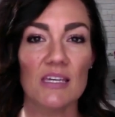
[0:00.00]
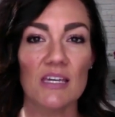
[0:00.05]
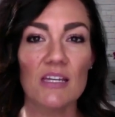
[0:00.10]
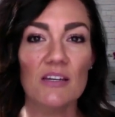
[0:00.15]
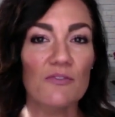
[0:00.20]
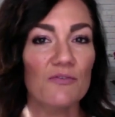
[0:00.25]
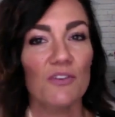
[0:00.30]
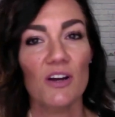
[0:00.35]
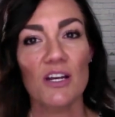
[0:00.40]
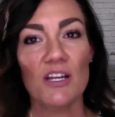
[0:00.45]
get
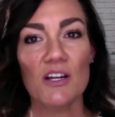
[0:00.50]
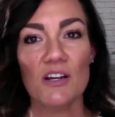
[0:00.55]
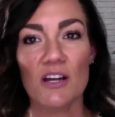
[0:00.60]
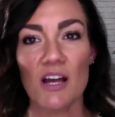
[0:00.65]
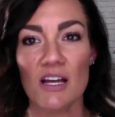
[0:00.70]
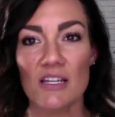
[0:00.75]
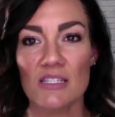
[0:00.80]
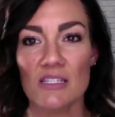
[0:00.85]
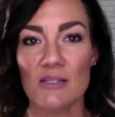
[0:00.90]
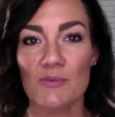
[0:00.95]
in front of your
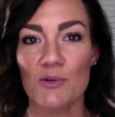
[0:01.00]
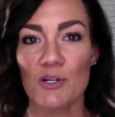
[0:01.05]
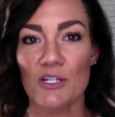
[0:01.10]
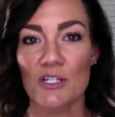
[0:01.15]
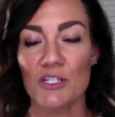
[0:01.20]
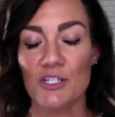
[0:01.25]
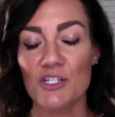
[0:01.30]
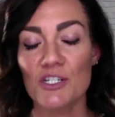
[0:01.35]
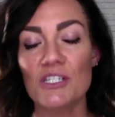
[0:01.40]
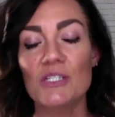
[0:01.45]

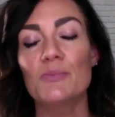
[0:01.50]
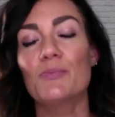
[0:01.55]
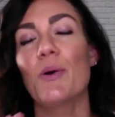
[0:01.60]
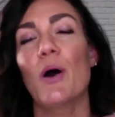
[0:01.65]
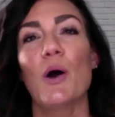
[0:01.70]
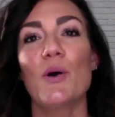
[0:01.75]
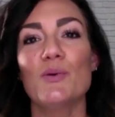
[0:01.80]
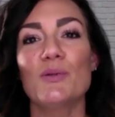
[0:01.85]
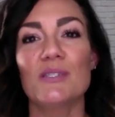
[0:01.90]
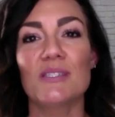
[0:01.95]
customers, just
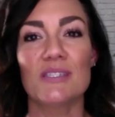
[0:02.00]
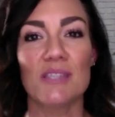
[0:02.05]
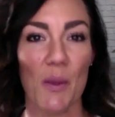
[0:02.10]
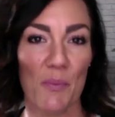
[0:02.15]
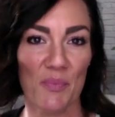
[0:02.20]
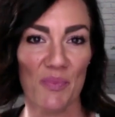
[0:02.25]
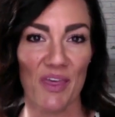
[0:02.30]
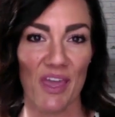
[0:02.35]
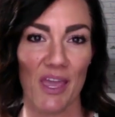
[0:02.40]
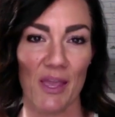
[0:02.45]
post
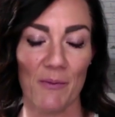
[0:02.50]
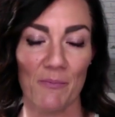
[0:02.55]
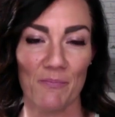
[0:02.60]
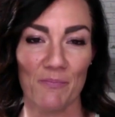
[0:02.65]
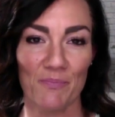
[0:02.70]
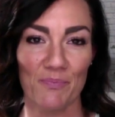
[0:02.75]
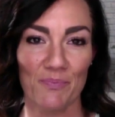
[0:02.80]
something.